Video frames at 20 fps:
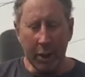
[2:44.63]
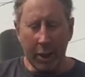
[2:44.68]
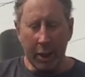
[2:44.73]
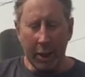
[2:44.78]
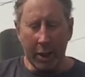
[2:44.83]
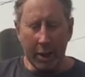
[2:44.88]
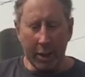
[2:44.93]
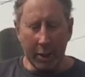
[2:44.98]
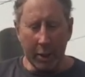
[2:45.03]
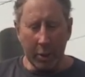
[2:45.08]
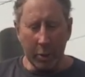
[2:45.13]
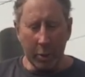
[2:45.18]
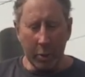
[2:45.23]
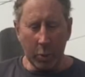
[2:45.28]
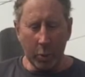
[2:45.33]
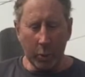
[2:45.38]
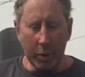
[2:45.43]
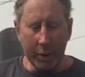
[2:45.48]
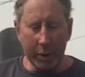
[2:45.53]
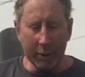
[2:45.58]
22nd.
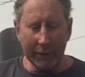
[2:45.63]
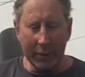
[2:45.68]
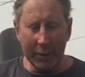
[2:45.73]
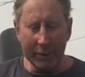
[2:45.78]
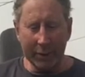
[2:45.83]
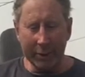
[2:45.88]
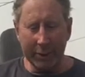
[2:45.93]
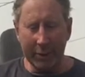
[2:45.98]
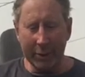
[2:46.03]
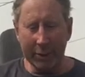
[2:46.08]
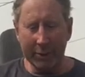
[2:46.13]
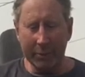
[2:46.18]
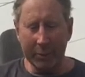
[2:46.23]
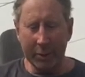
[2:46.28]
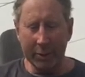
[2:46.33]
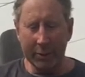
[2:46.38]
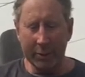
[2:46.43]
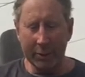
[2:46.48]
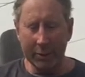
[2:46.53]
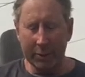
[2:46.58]
When does Visalia
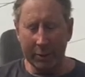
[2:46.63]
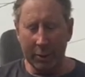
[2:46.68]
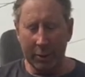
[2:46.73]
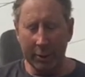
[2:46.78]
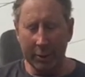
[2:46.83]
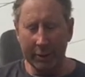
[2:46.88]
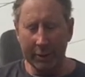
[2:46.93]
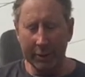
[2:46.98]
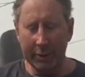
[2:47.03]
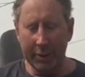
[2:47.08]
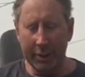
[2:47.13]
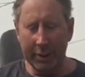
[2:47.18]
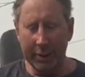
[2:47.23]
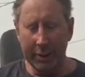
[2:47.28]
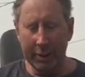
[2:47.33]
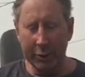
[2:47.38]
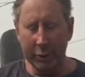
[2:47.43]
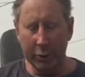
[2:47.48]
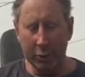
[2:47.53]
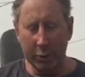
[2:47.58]
experience its longest day and
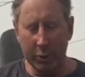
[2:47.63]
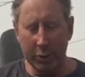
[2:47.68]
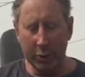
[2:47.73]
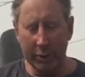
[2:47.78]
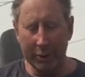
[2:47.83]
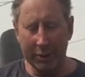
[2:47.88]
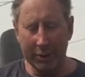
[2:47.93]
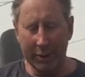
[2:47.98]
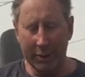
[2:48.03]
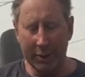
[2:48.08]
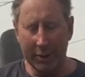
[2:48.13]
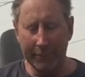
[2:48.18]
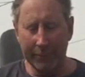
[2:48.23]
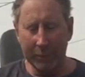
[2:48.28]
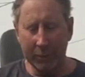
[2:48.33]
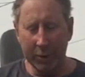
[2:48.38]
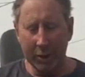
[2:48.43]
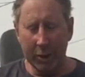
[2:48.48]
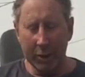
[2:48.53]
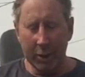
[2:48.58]
its shortest day?
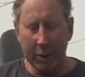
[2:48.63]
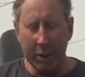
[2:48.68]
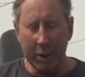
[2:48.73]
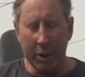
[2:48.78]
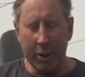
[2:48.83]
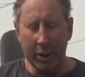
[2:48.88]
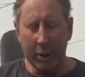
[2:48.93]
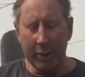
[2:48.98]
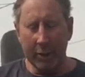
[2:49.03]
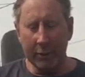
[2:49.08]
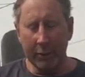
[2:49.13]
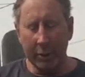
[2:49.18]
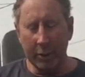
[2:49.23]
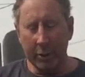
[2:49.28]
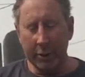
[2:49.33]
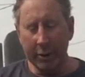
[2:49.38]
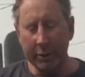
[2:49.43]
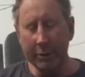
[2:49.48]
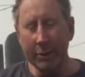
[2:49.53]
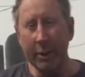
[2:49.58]
The
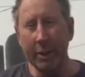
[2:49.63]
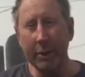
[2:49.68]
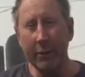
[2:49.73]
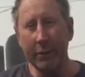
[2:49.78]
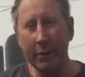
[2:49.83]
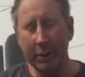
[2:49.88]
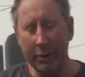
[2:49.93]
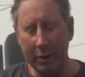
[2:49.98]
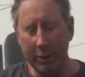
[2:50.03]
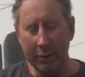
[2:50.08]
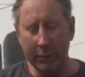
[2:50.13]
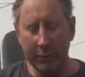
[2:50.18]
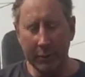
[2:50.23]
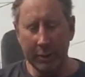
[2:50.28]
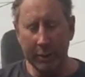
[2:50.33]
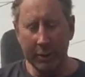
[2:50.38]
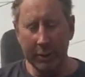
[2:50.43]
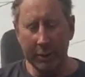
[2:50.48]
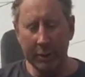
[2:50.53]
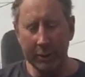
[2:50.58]
longest day of the year
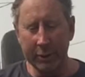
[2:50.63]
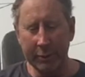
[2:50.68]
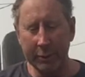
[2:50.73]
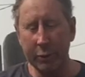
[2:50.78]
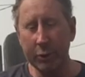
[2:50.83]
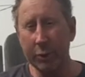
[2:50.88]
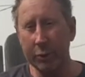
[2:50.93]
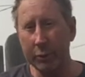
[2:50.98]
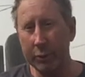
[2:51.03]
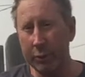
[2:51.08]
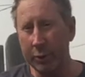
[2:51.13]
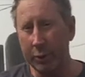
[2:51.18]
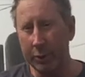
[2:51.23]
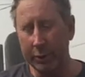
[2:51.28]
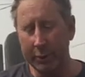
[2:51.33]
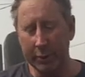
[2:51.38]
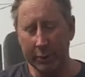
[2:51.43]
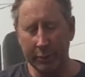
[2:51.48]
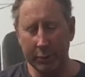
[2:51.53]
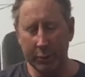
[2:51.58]
is the June
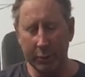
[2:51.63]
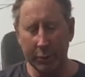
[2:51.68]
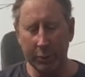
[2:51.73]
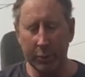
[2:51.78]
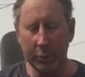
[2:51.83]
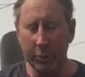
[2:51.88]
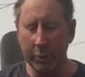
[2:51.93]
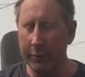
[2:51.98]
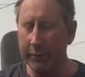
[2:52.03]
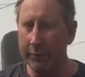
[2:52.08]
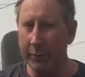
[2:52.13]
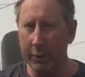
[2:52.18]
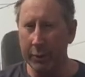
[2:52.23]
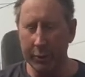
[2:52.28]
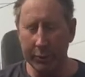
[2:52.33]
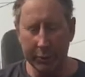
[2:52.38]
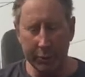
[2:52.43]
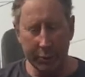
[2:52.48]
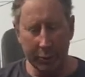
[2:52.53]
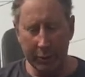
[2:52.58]
solstice, June
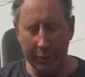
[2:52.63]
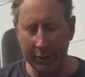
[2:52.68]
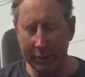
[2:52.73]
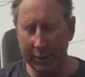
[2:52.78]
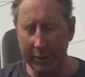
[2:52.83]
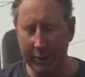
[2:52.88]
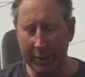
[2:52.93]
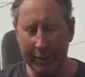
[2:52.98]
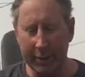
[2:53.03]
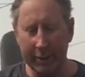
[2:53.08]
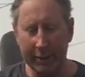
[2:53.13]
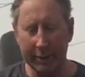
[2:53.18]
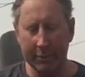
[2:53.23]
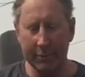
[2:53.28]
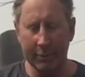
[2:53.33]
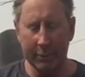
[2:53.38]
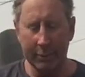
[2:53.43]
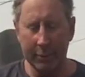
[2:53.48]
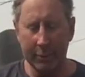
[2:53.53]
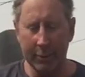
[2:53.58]
21st or 22nd,
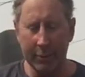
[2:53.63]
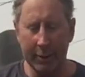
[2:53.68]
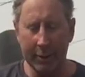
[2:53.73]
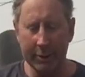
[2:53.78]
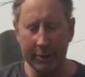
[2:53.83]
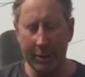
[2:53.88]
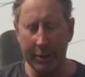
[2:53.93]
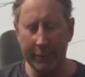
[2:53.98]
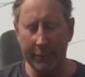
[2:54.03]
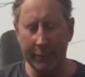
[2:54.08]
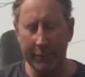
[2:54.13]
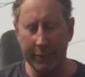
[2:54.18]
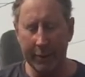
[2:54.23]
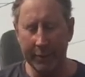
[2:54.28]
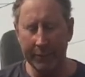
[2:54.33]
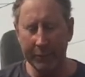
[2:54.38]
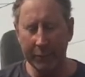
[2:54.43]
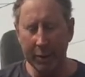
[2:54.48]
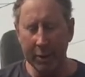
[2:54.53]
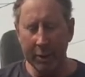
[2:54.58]
during that time frame.
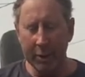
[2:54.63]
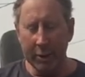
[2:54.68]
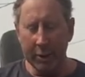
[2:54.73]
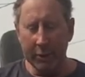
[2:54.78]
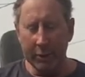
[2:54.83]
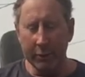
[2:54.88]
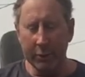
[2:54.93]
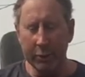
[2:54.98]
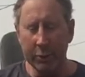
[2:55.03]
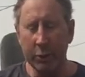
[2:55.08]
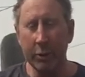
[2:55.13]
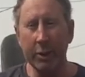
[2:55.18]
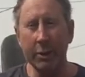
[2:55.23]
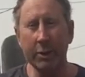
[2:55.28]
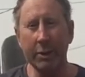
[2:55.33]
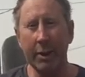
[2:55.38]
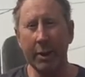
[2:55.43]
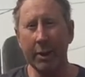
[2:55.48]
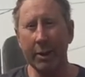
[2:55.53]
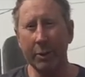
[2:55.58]
The shortest
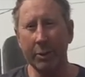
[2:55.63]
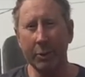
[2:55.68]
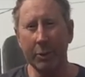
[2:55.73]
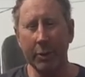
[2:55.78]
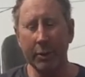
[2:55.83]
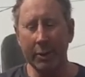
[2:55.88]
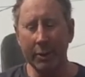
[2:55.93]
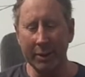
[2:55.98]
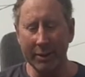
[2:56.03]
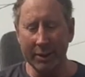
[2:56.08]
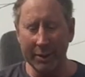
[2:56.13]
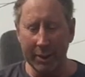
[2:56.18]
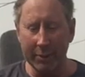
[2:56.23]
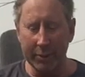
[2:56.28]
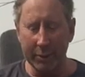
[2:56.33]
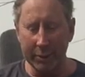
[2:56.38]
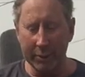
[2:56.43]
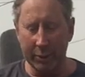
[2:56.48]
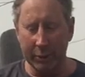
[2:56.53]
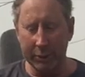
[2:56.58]
day is during the December
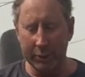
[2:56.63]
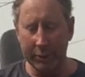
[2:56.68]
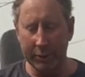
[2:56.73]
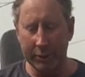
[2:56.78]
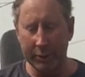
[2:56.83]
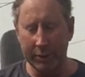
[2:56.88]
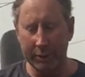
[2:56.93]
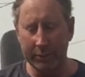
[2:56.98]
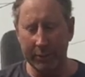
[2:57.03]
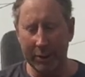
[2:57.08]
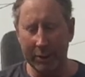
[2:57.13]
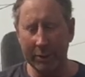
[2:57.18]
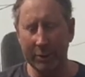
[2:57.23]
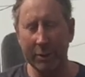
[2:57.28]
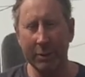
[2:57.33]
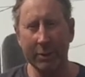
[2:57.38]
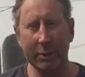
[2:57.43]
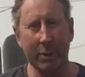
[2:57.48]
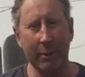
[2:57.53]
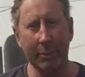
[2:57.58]
solstice, that's
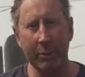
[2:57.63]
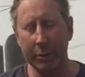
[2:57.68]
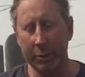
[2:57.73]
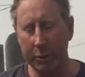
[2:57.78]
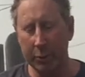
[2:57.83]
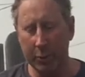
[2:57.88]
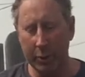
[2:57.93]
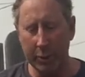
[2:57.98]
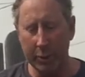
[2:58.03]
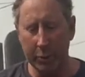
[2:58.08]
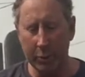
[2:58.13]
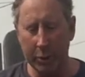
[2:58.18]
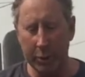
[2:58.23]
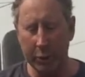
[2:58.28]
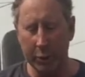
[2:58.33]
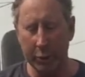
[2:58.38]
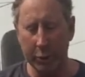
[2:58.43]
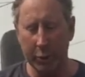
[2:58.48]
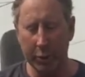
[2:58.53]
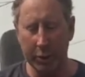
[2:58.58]
December 21
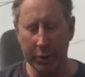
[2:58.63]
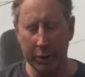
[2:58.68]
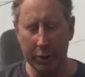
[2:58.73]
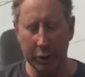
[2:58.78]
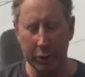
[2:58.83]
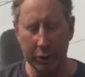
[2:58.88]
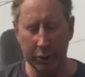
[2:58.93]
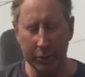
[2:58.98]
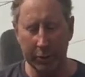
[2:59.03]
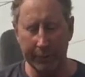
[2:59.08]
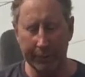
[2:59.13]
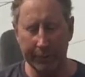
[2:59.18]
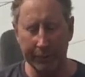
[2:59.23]
or 22.